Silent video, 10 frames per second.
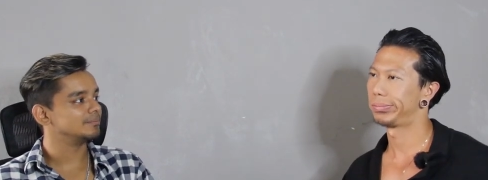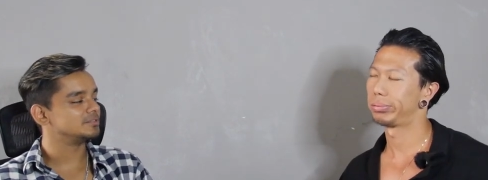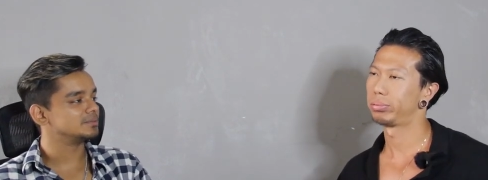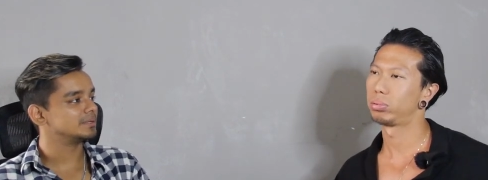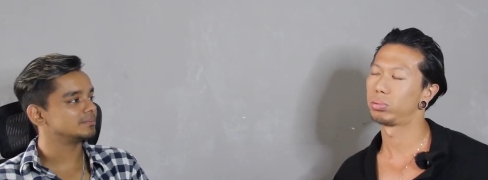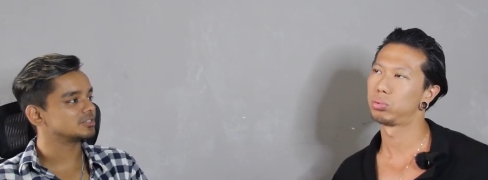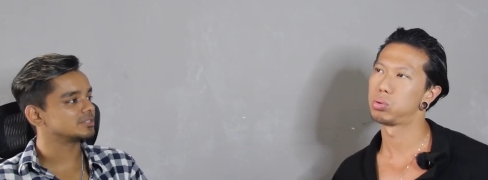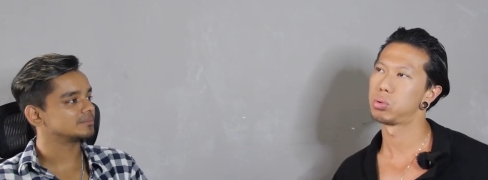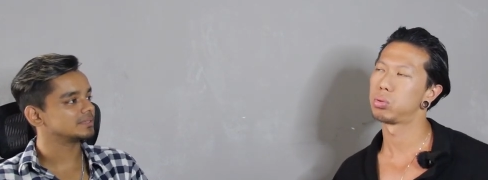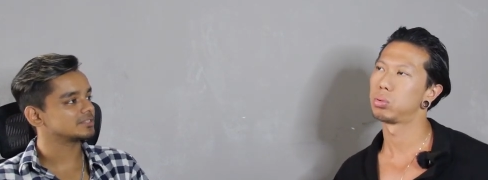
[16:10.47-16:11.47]
Speaker 1: a gym
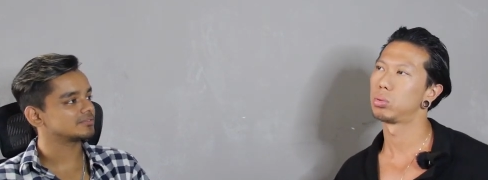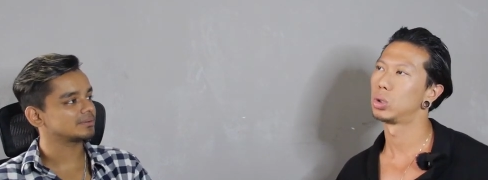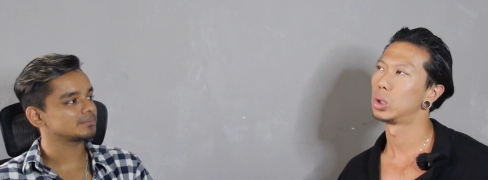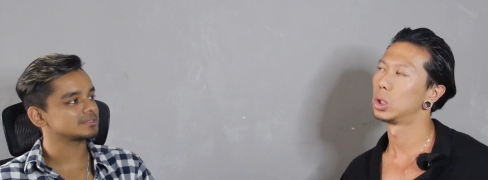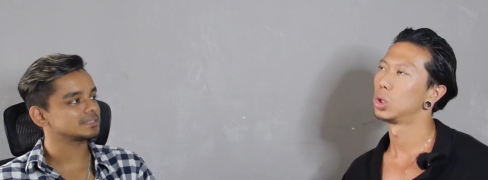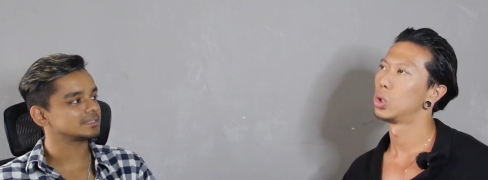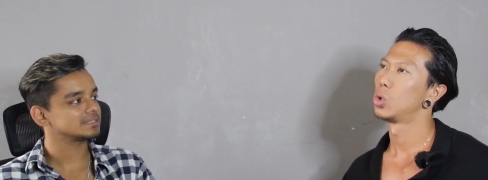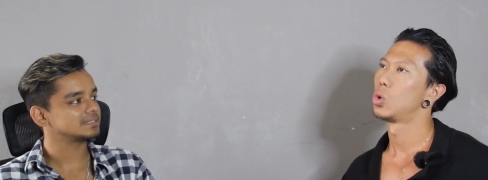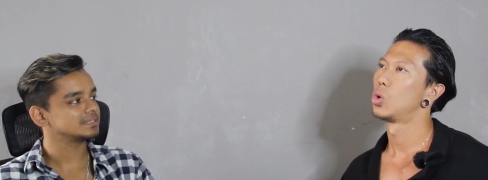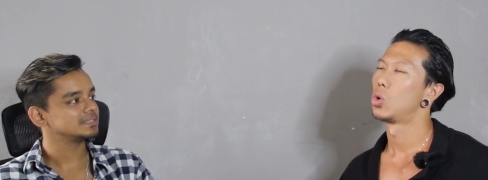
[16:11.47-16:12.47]
membership, that's
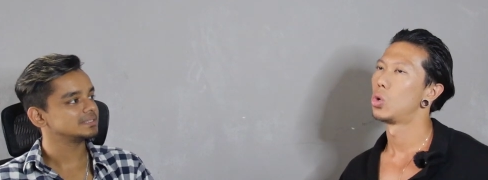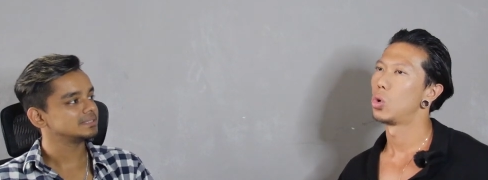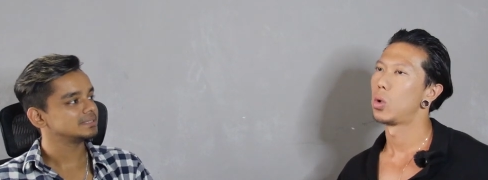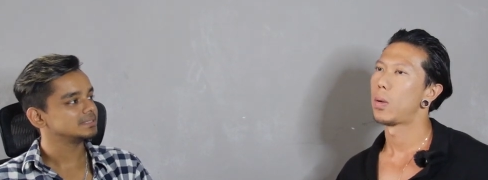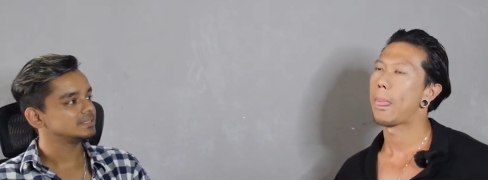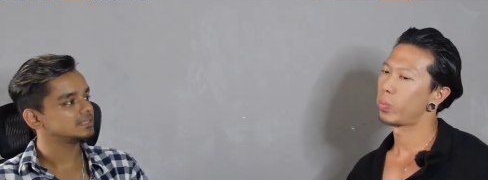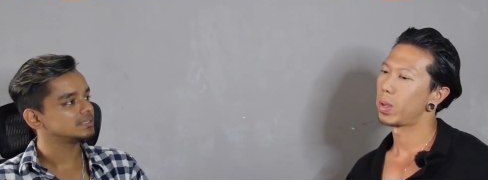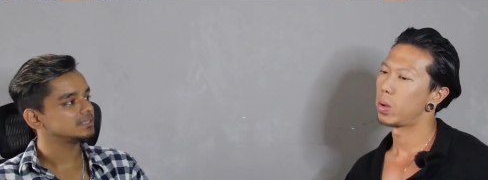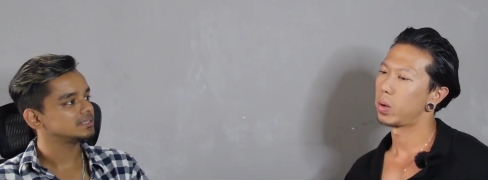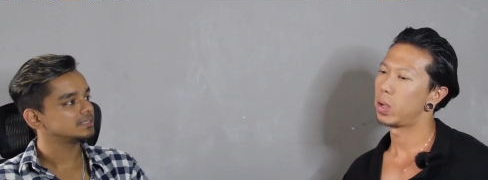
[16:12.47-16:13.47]
5%.
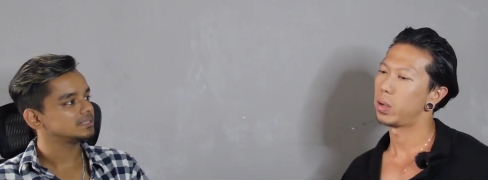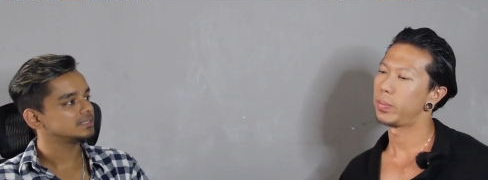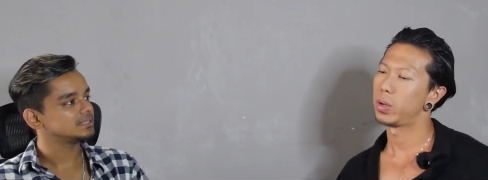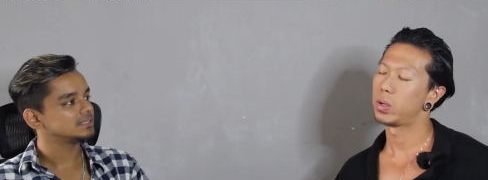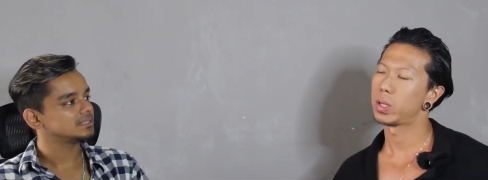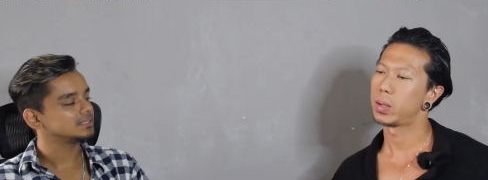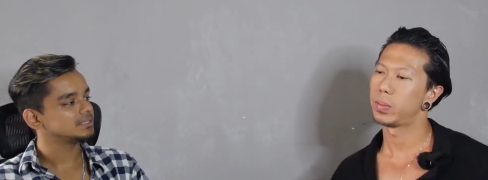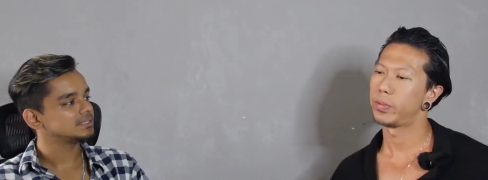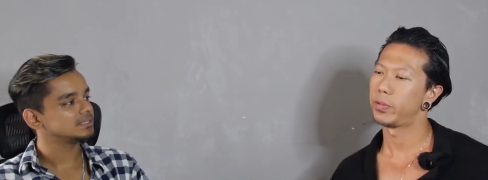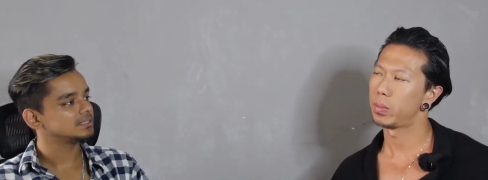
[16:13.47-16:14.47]
Speaker 2: Okay, because
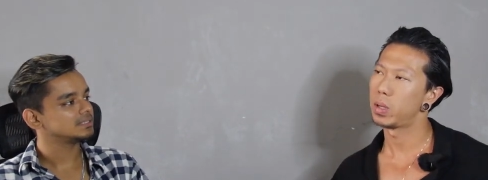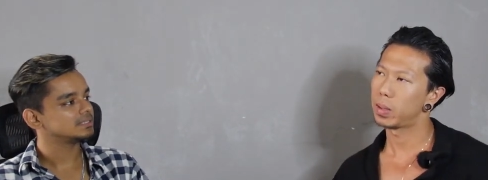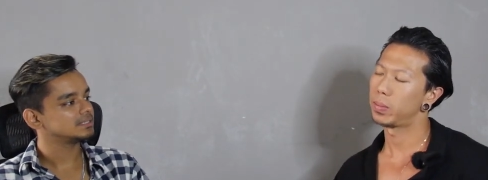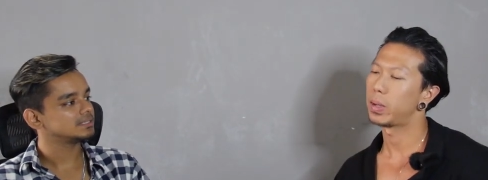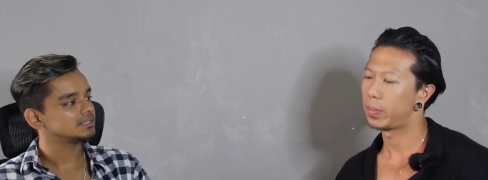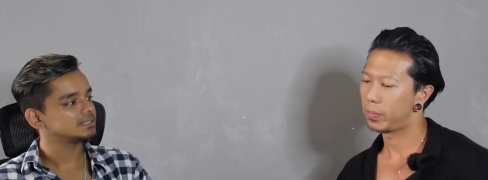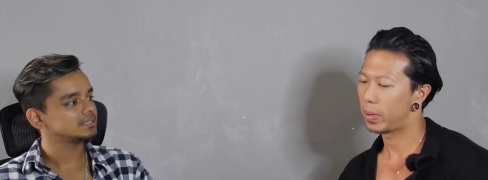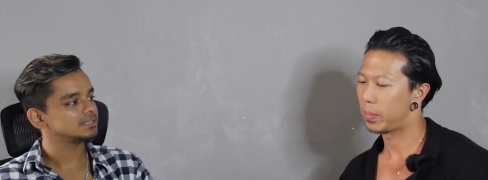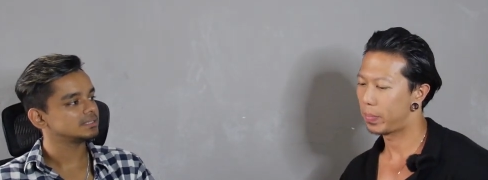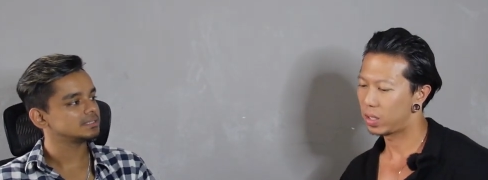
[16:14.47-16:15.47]
for me, I'm
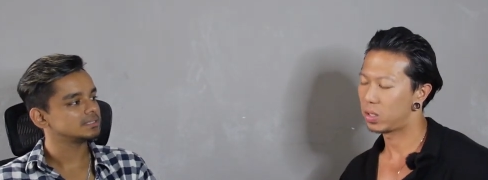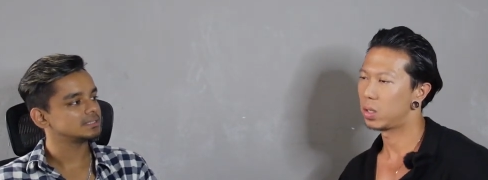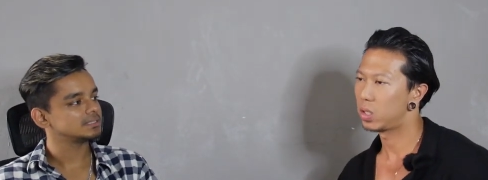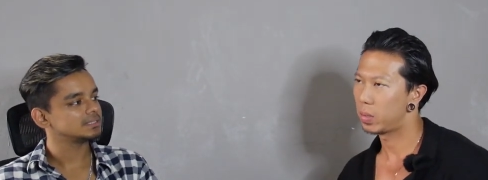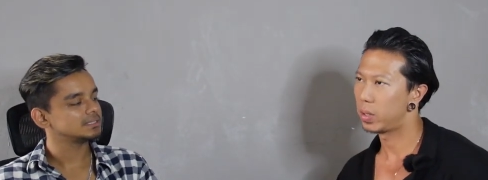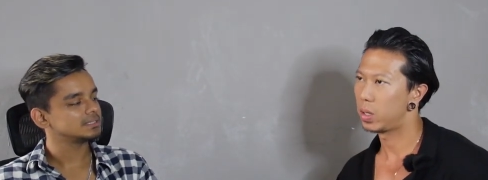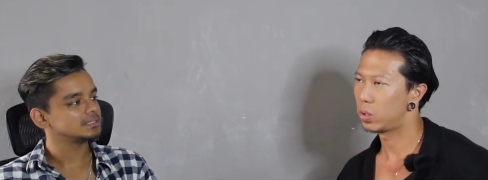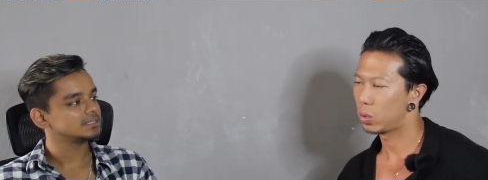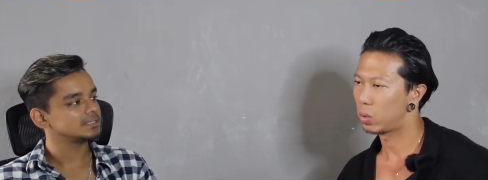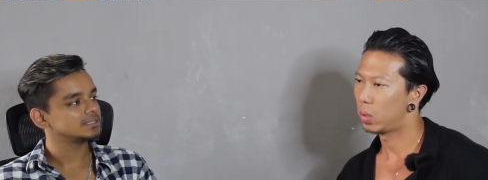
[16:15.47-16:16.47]
based in the CBD,
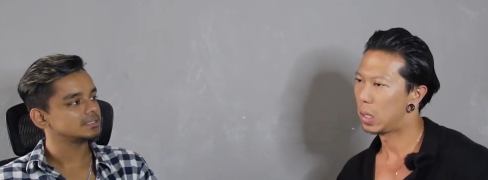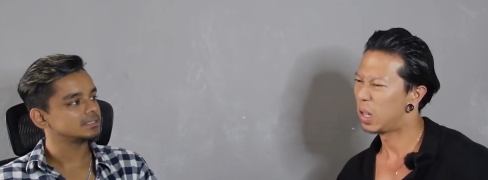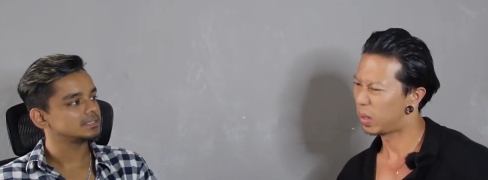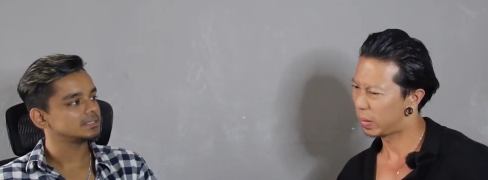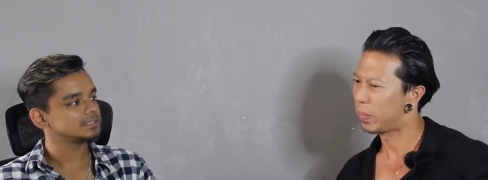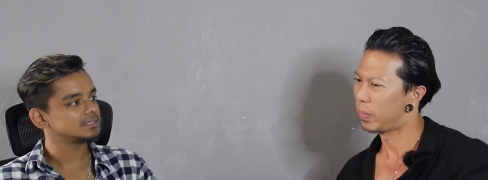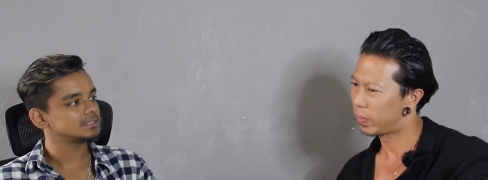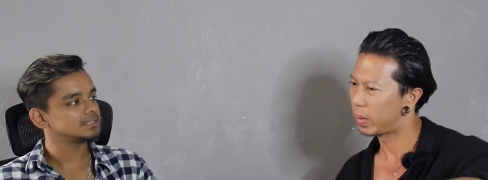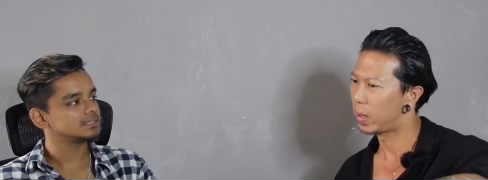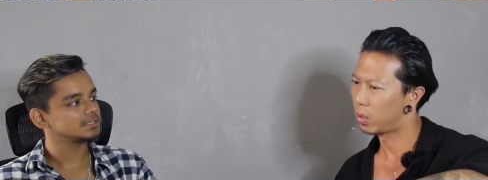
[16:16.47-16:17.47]
so
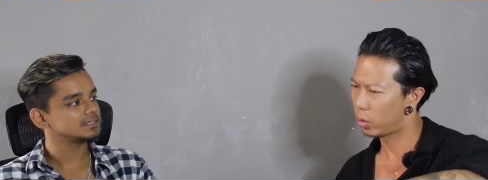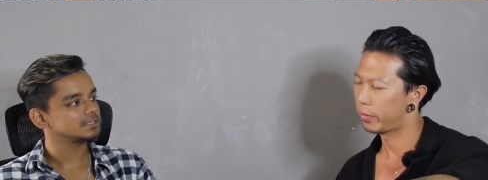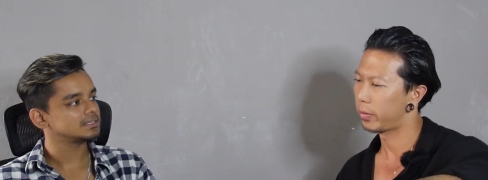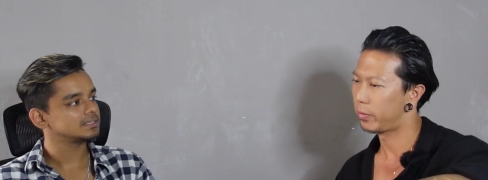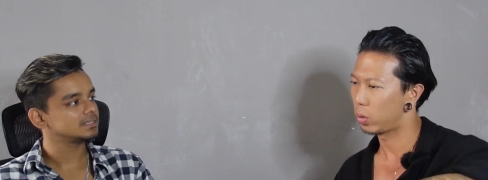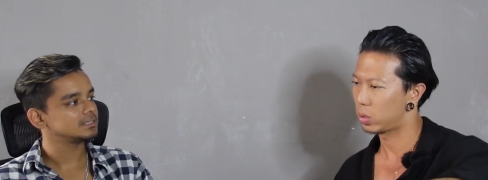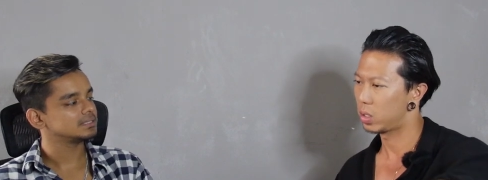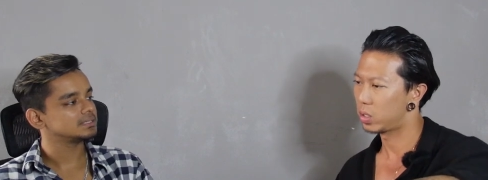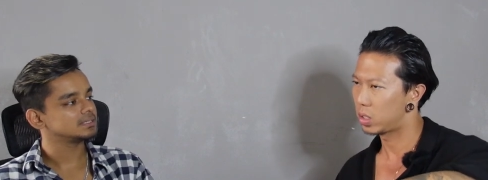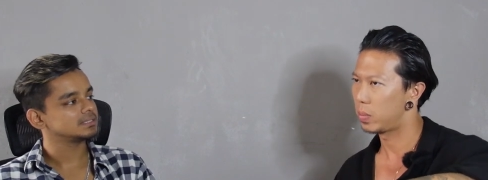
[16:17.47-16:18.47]
a lot of the folks
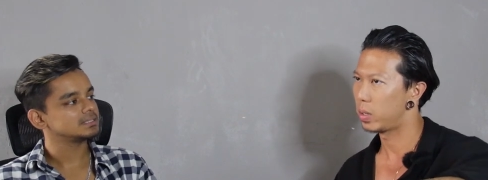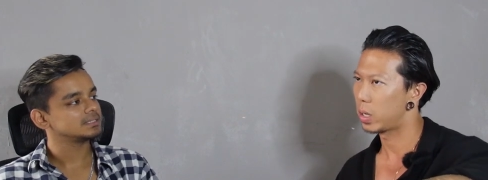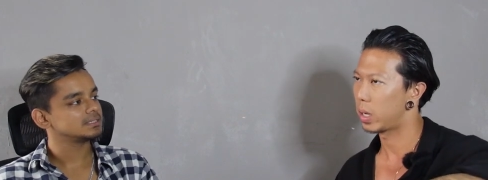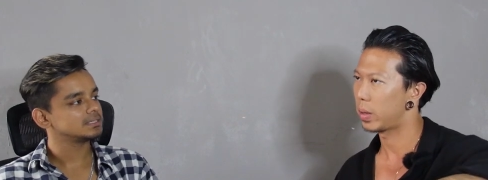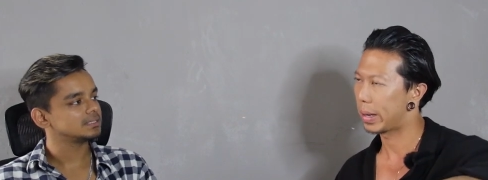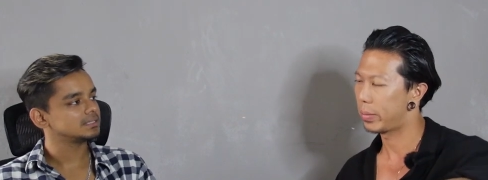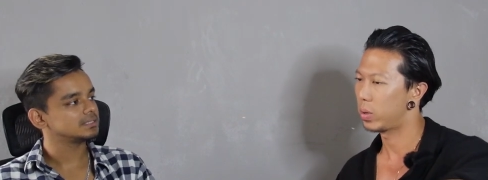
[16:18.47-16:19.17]
in CBD, I